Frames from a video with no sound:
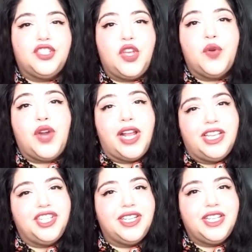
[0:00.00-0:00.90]
So
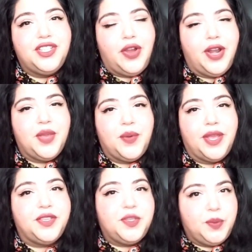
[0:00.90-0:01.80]
chronologically starting
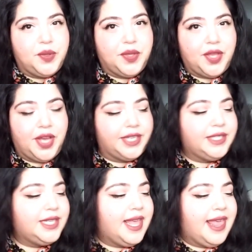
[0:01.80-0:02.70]
with
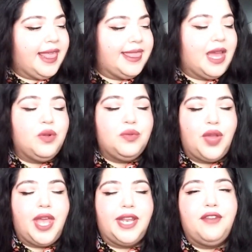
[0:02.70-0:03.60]
Spookathon, that will
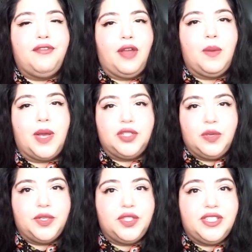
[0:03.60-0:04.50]
run from
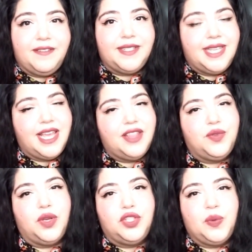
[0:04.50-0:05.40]
October 17th
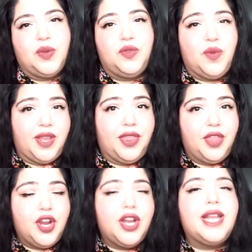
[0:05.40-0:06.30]
to October
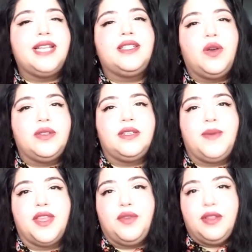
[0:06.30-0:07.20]
23rd and is hosted
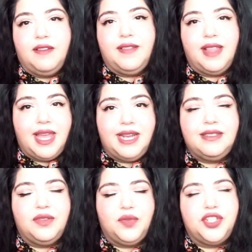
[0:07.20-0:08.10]
by three lovely
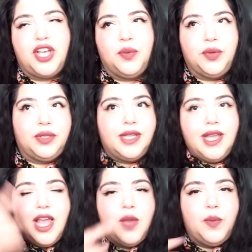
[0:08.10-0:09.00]
ladies, of which I will
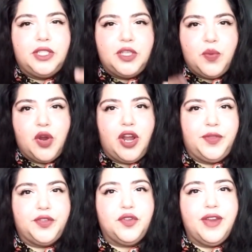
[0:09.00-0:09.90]
put somewhere
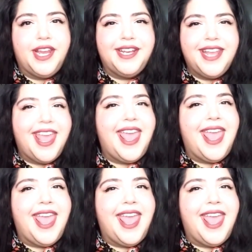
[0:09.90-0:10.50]
on the screen.